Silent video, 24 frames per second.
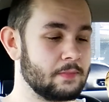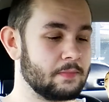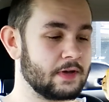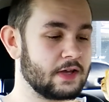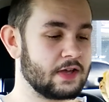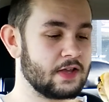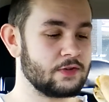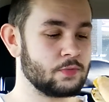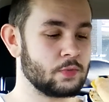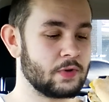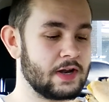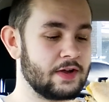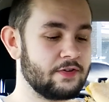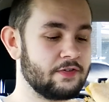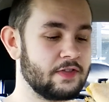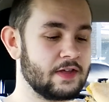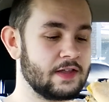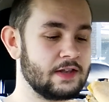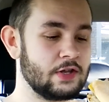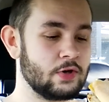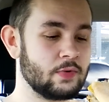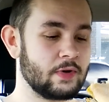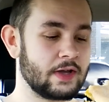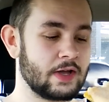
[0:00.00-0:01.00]
because whatever
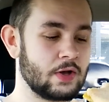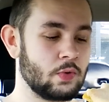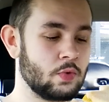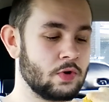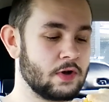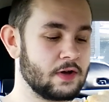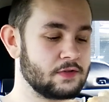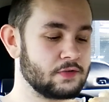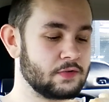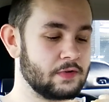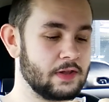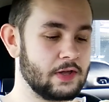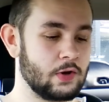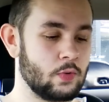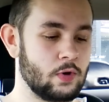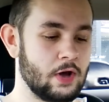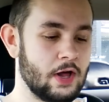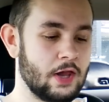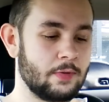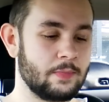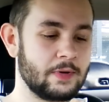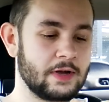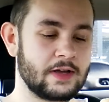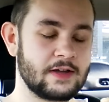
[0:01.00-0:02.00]
they're doing, it works really
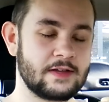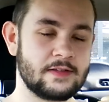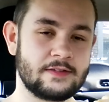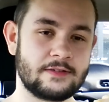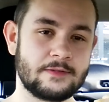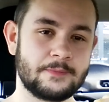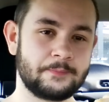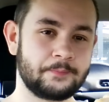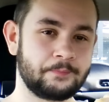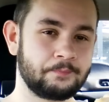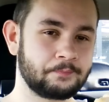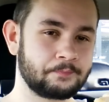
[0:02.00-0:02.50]
well because